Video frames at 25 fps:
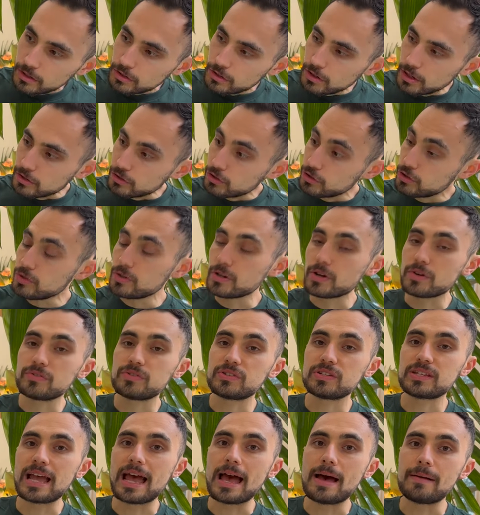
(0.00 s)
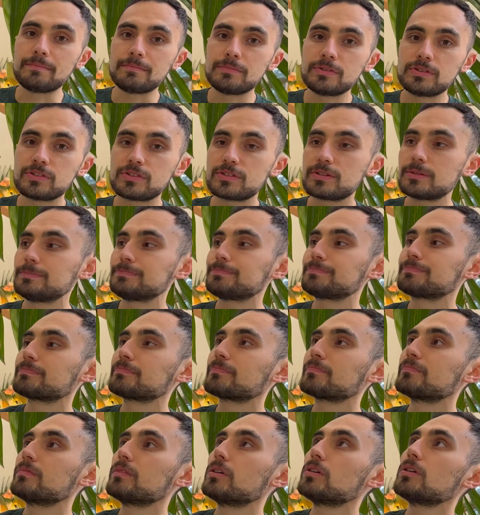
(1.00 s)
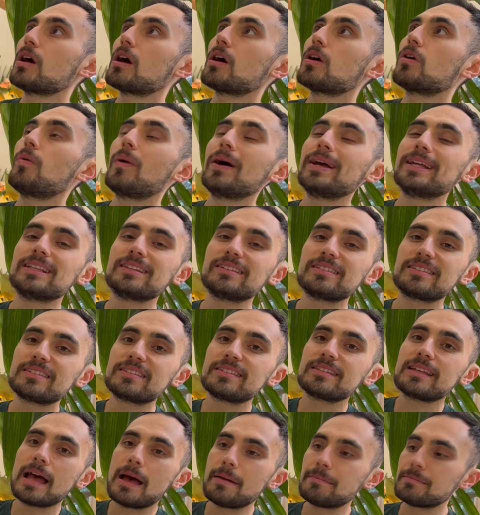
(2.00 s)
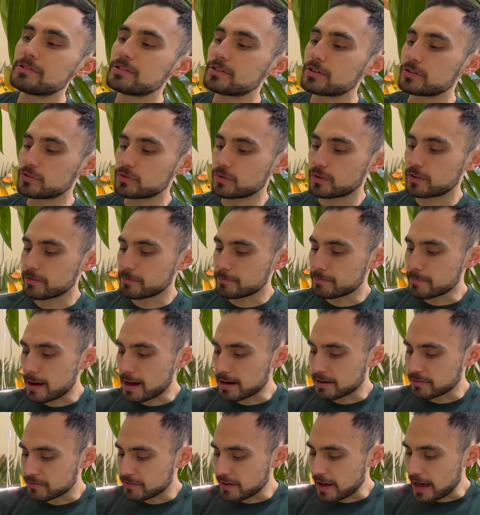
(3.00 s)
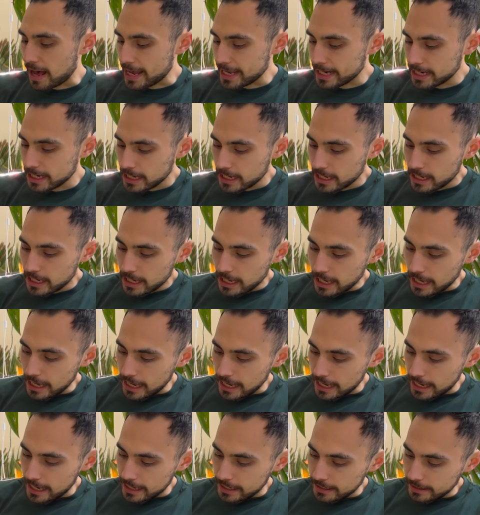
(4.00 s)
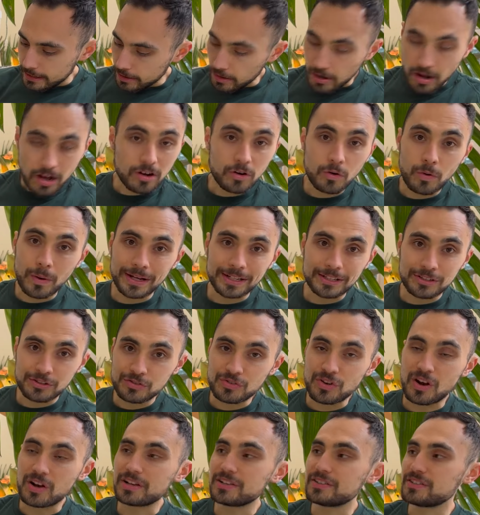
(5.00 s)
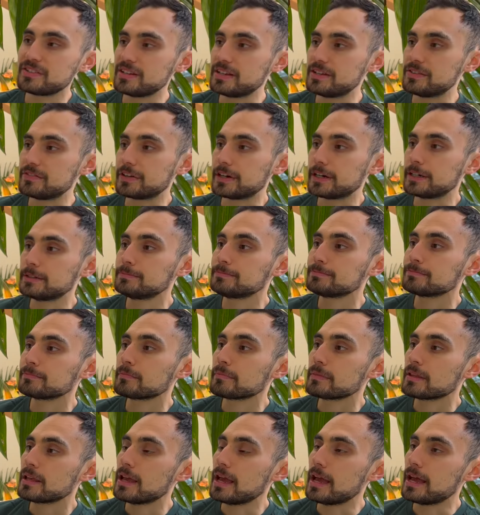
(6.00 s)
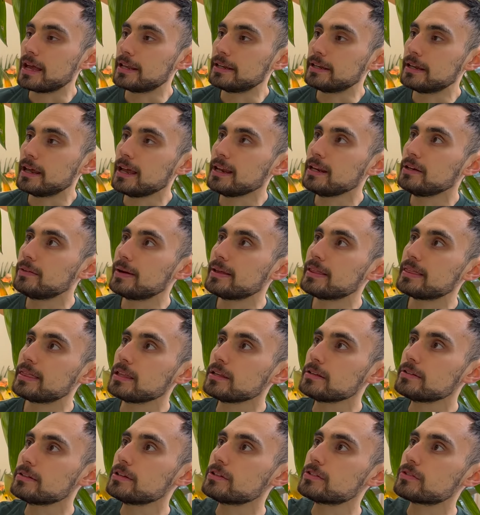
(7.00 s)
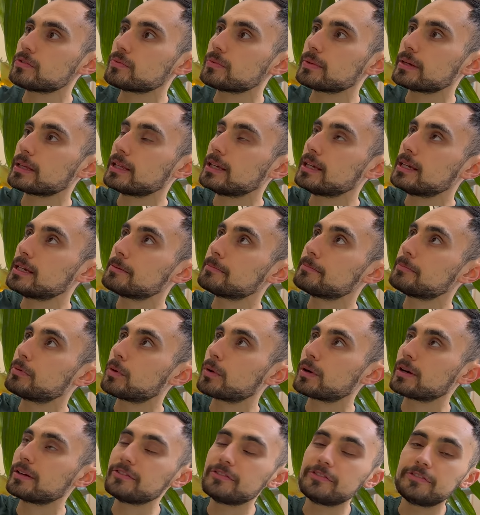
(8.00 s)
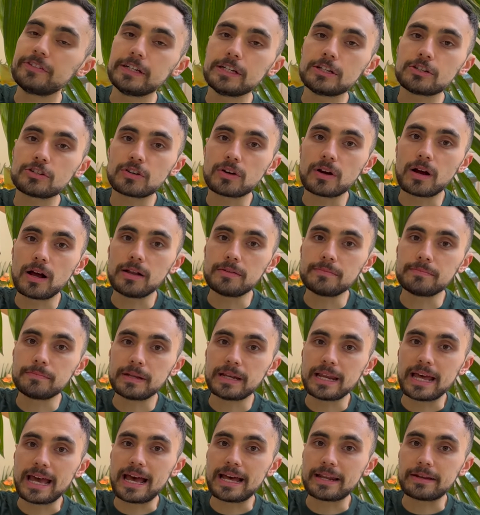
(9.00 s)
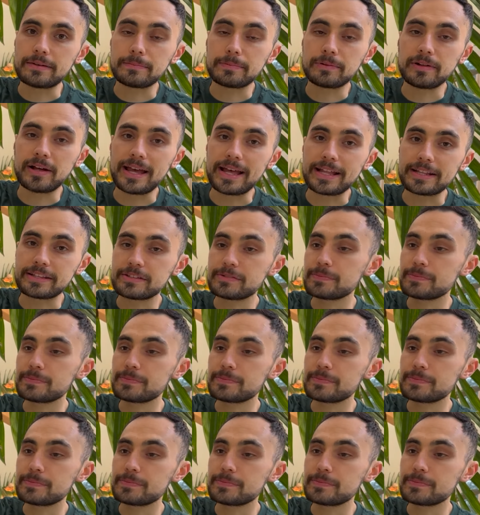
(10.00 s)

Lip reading: pseudostems. They're not quite stems, they're sort of modified, and they're not quite trunks either. And anyway, this is a really important feature on banana plants